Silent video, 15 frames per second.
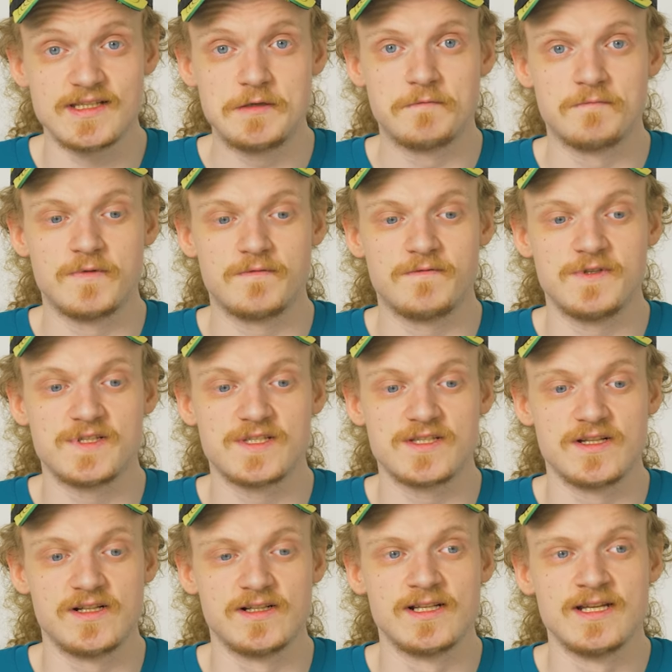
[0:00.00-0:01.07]
even if he's
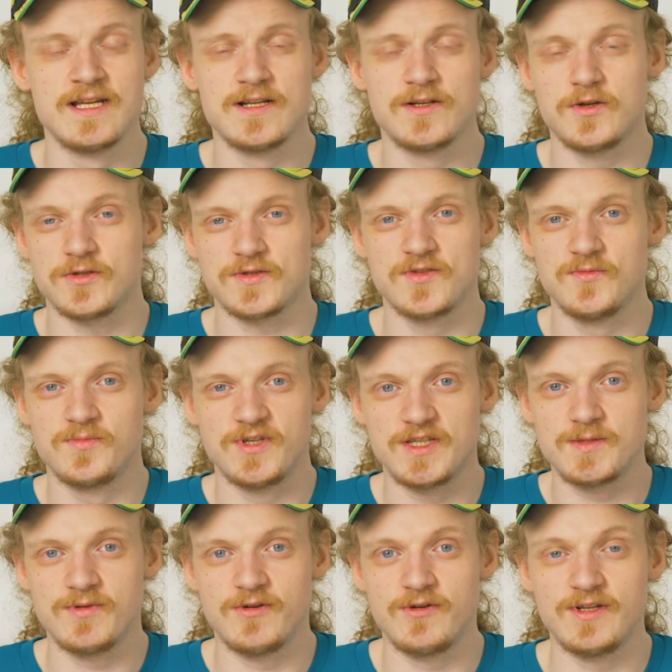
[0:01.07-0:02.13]
still not super
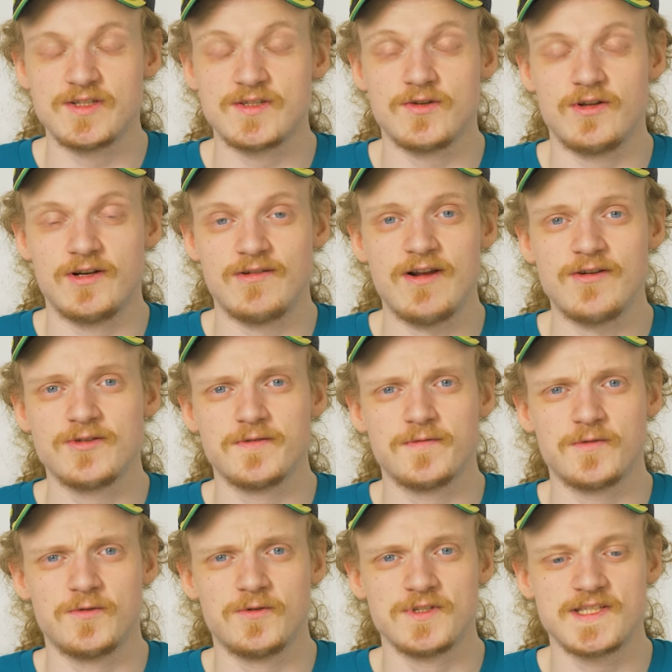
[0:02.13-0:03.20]
experienced all around, of
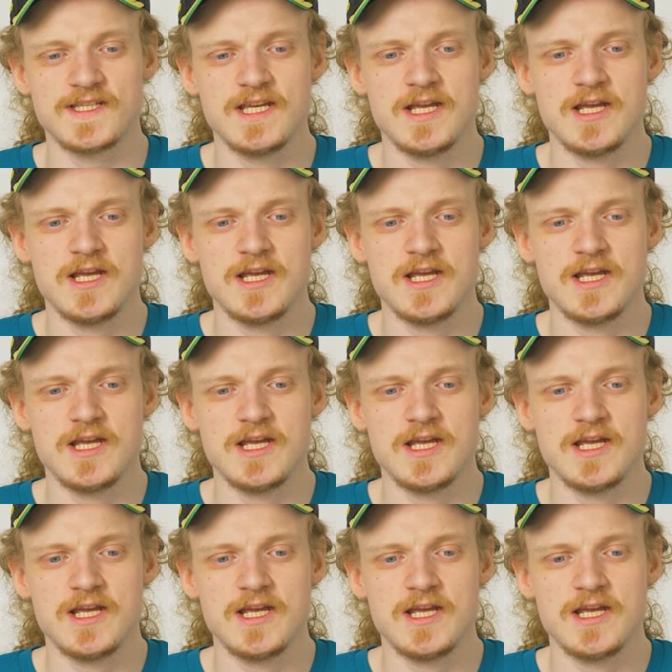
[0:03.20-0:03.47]
course.